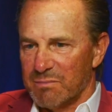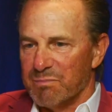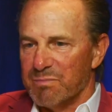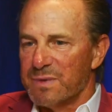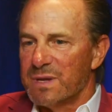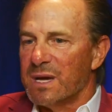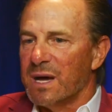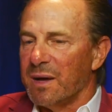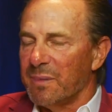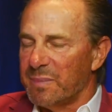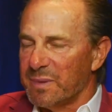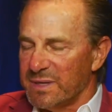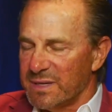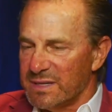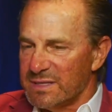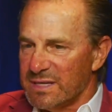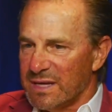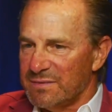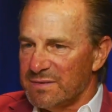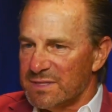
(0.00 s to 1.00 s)

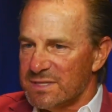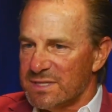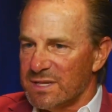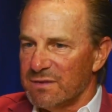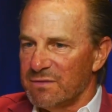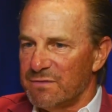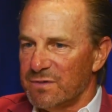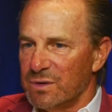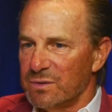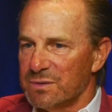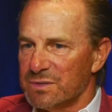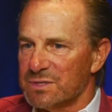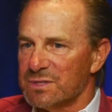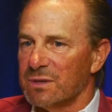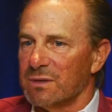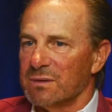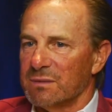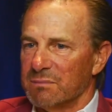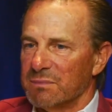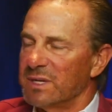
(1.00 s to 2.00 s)
companies have to stay focused
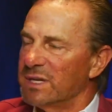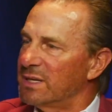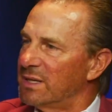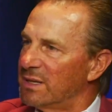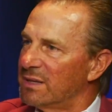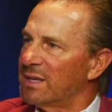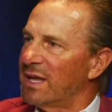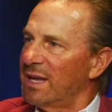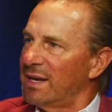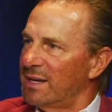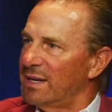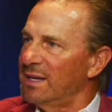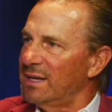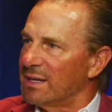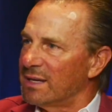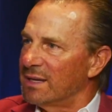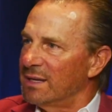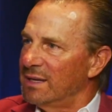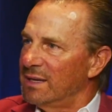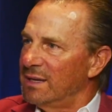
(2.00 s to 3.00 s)
on meeting that
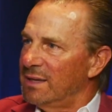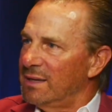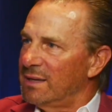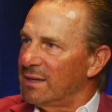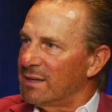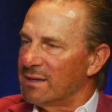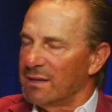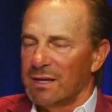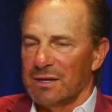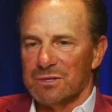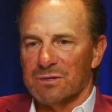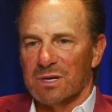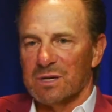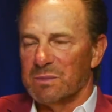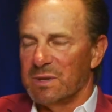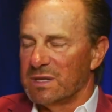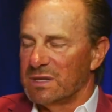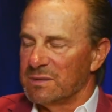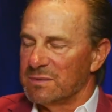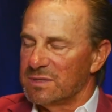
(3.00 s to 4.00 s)
need and not trying
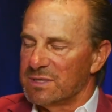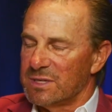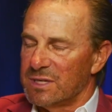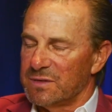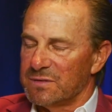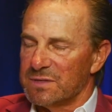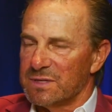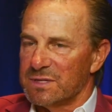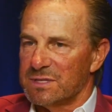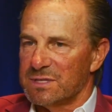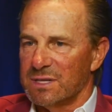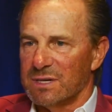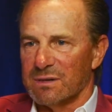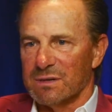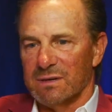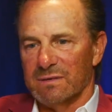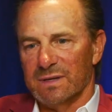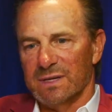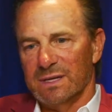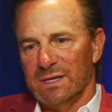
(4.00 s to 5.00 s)
to make themselves the
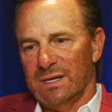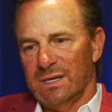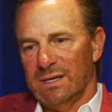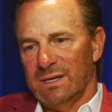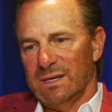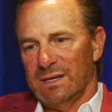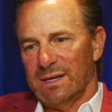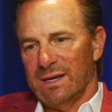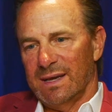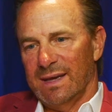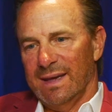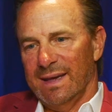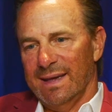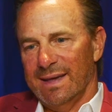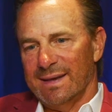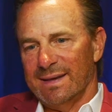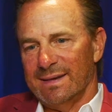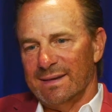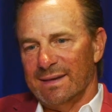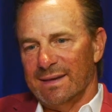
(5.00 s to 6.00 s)
center of it.
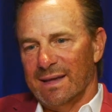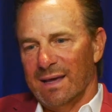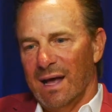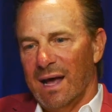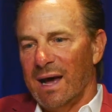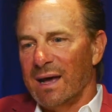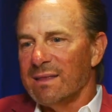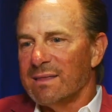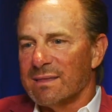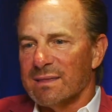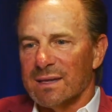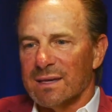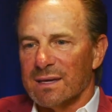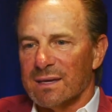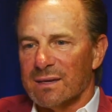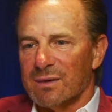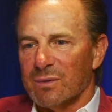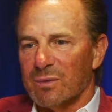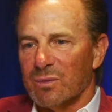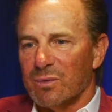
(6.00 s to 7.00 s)
And I
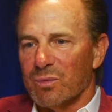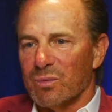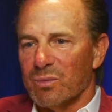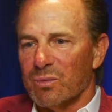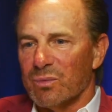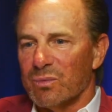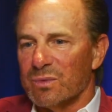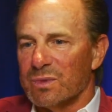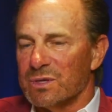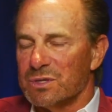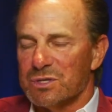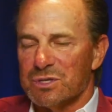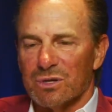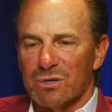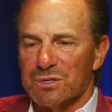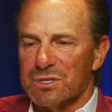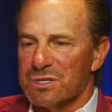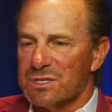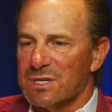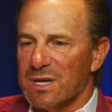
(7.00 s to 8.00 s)
think the
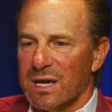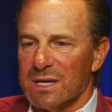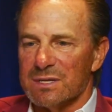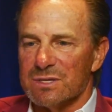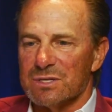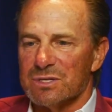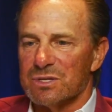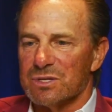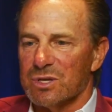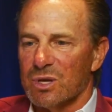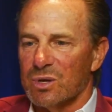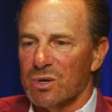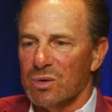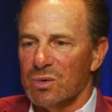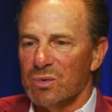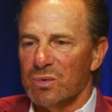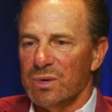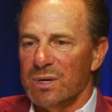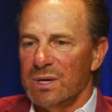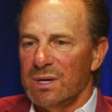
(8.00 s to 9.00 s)
church has gotten
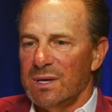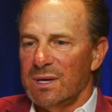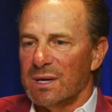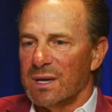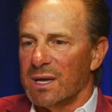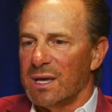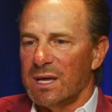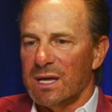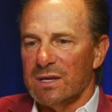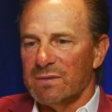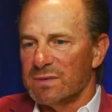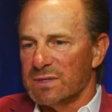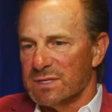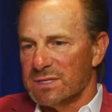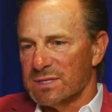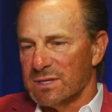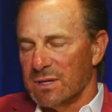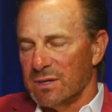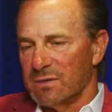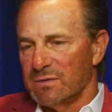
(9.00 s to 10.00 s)
so ahead of
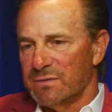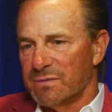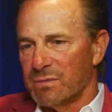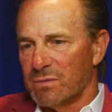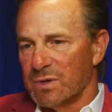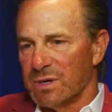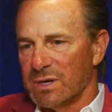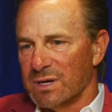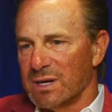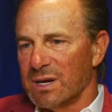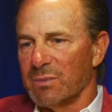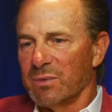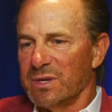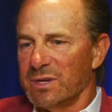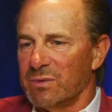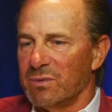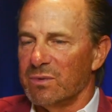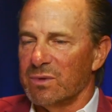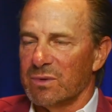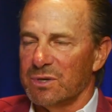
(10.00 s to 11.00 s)
itself where, and
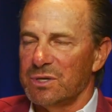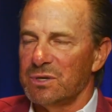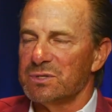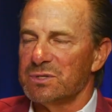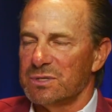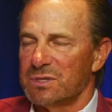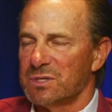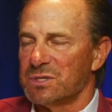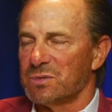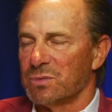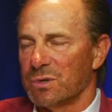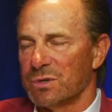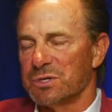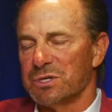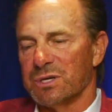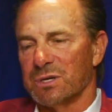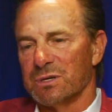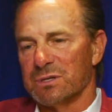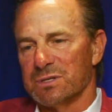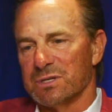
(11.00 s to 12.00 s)
we're using this word
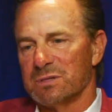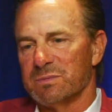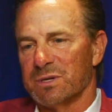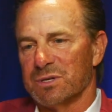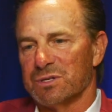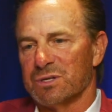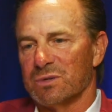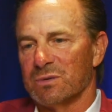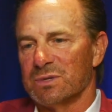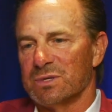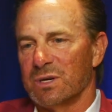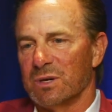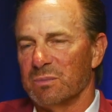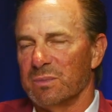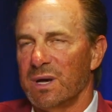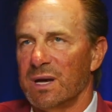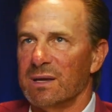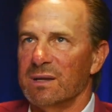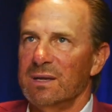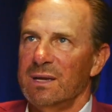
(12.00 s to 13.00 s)
church. Let's make sure we're talking
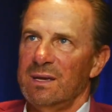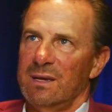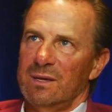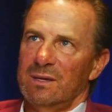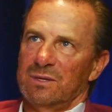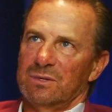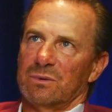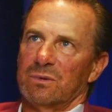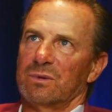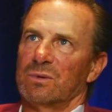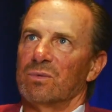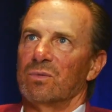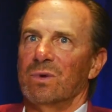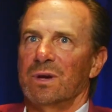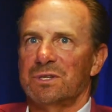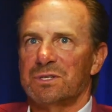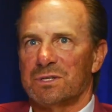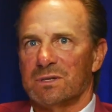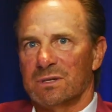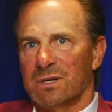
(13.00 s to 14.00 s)
about sort of the
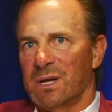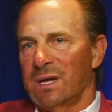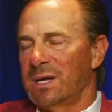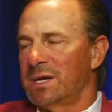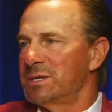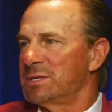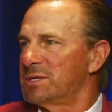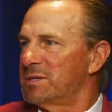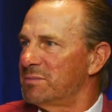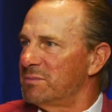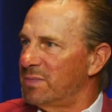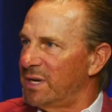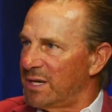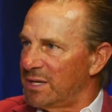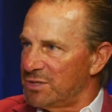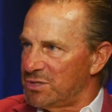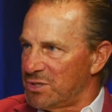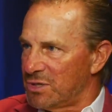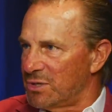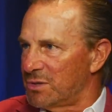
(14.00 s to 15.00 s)
westernized
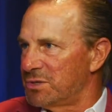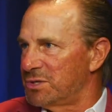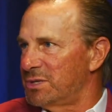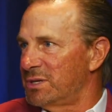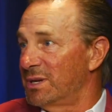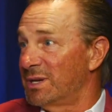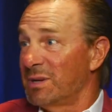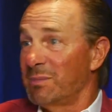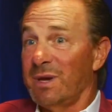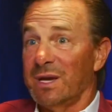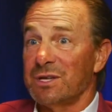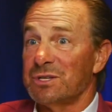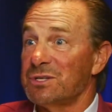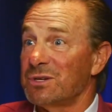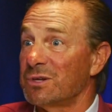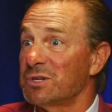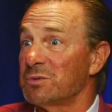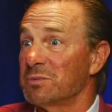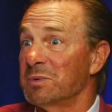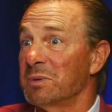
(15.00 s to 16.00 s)
megachurch. And a
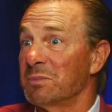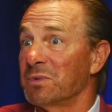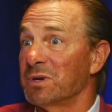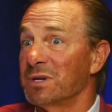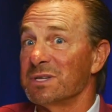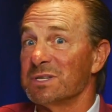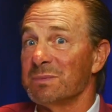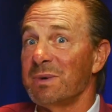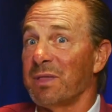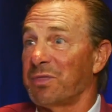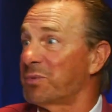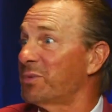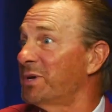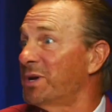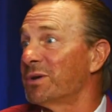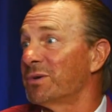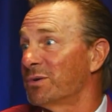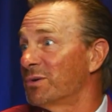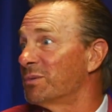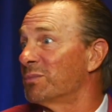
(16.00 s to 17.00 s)
megachurch, remember, is about
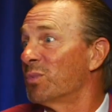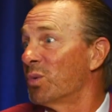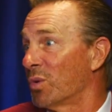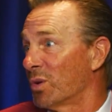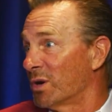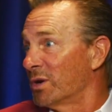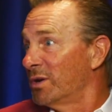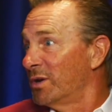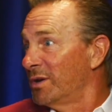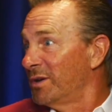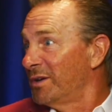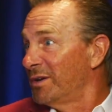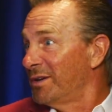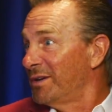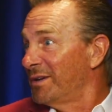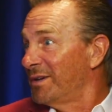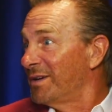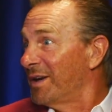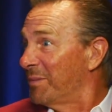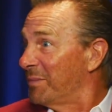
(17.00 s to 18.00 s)
300 or more.
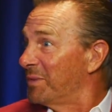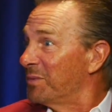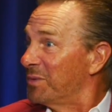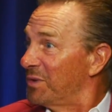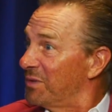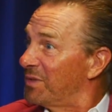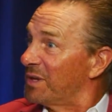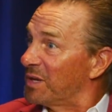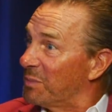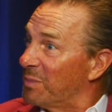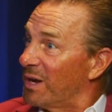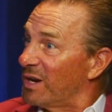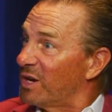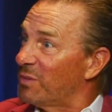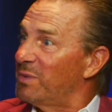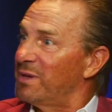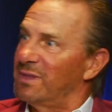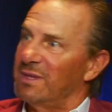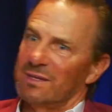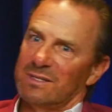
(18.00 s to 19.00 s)
I mean, when you think about it,
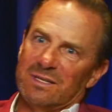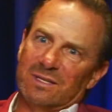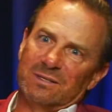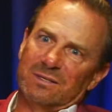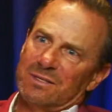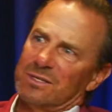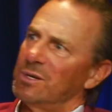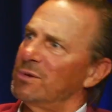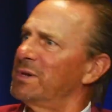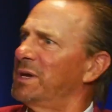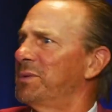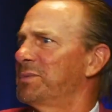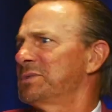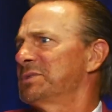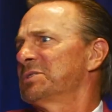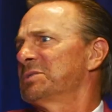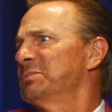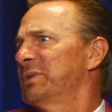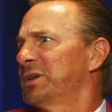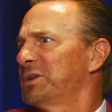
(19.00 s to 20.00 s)
everybody thinks that Stonegate was
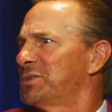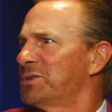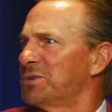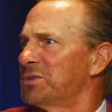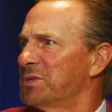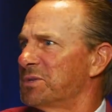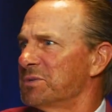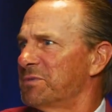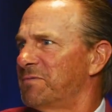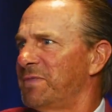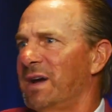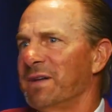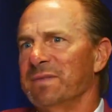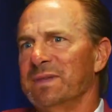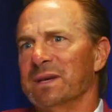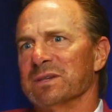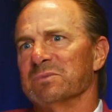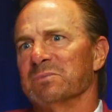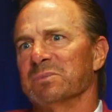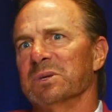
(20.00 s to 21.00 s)
this megachurch because
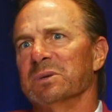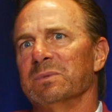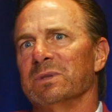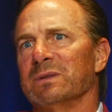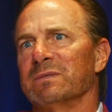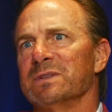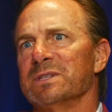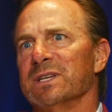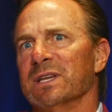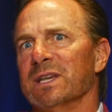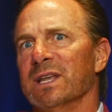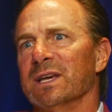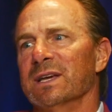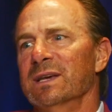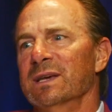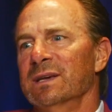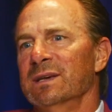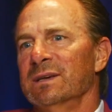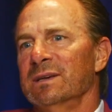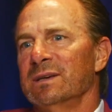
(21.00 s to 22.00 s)
5,000 people every Sunday.
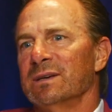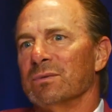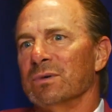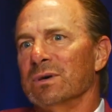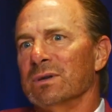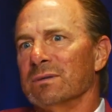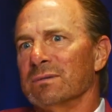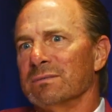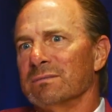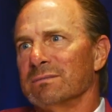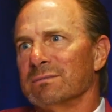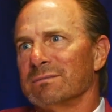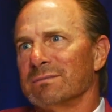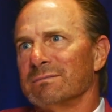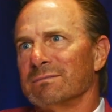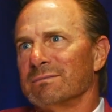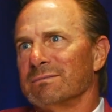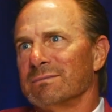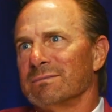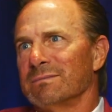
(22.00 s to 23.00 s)
Well,
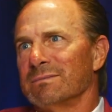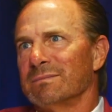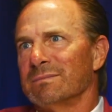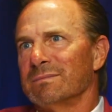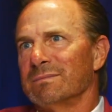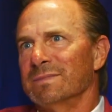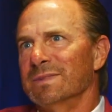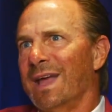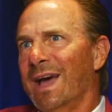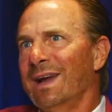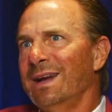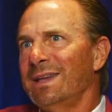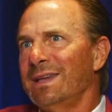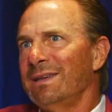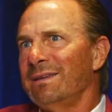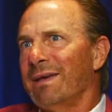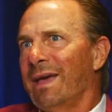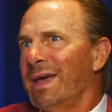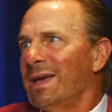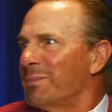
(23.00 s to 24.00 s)

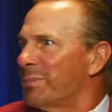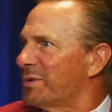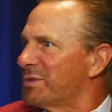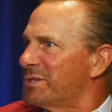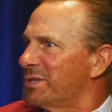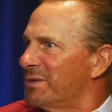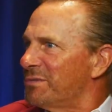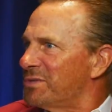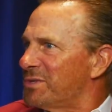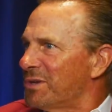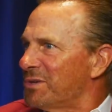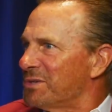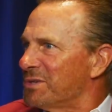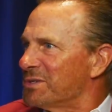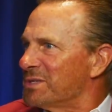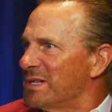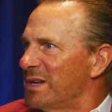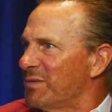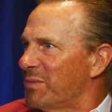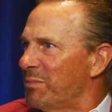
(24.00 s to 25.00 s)
98% of
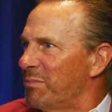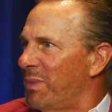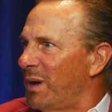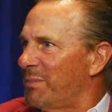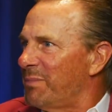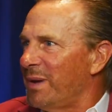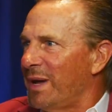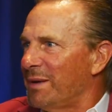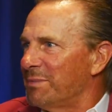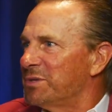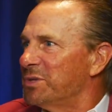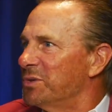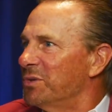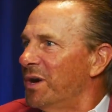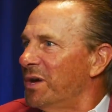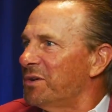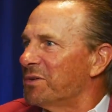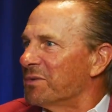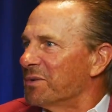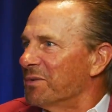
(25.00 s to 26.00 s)
churches never pop
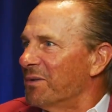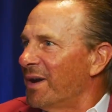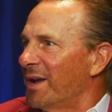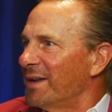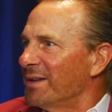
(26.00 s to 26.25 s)
200, right?